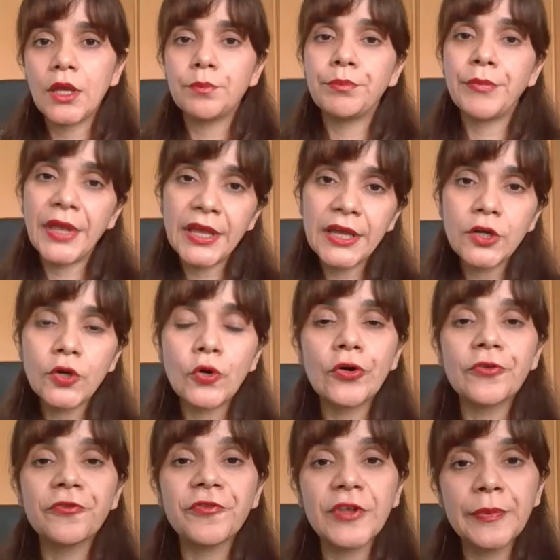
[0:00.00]
men
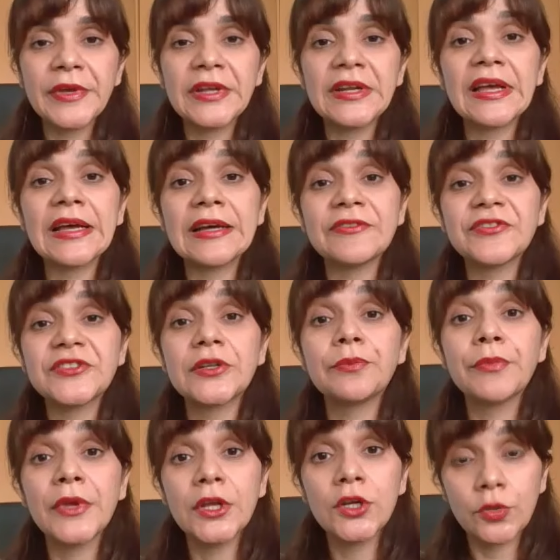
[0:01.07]
or women after
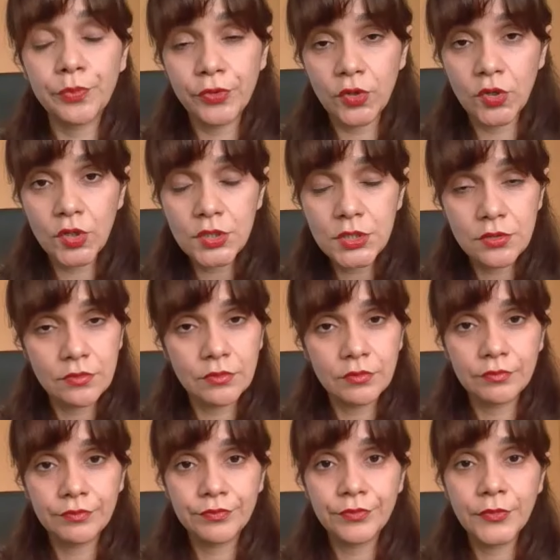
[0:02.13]
menopause,
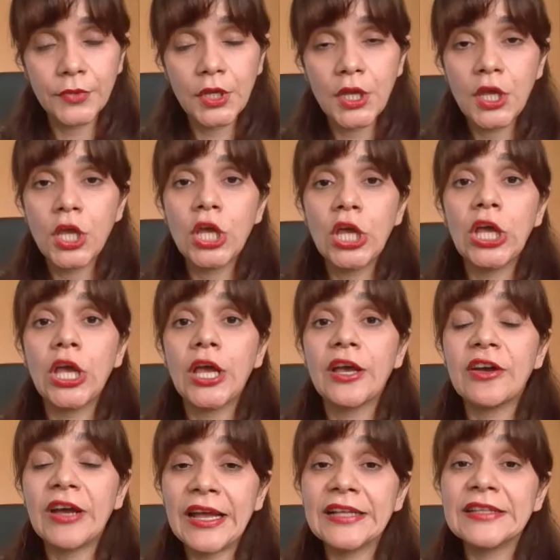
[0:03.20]

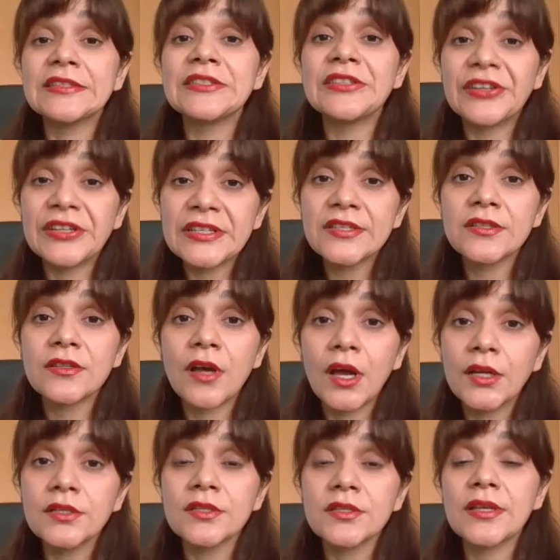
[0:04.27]
and there is
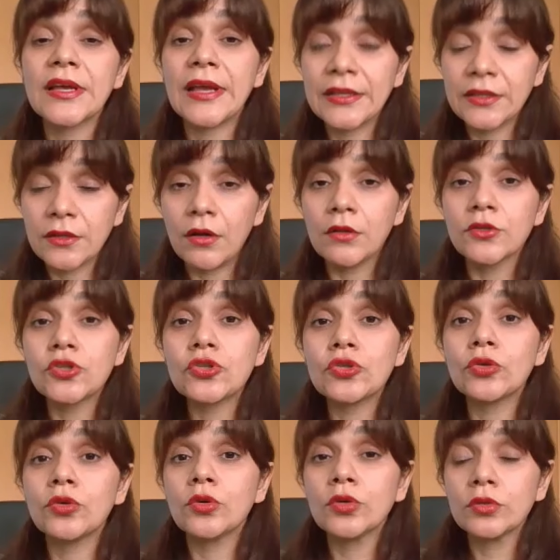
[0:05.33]
signs and
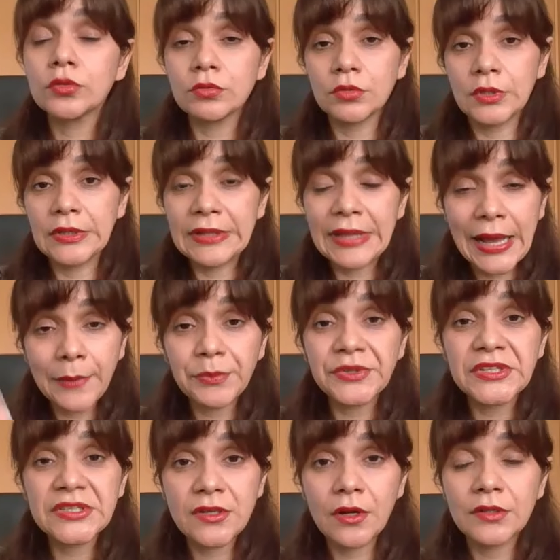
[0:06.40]
also lab
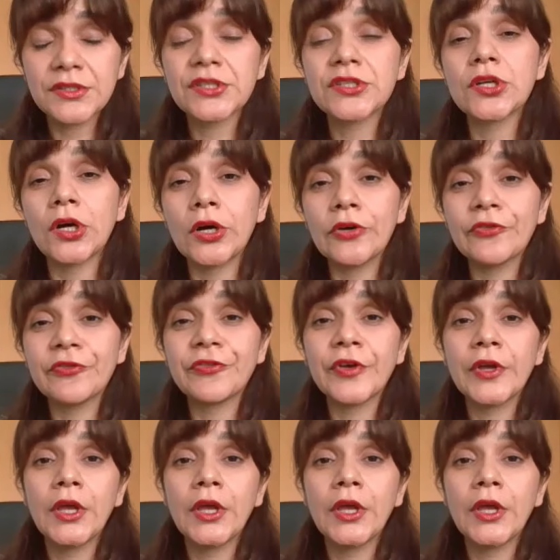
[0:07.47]
results of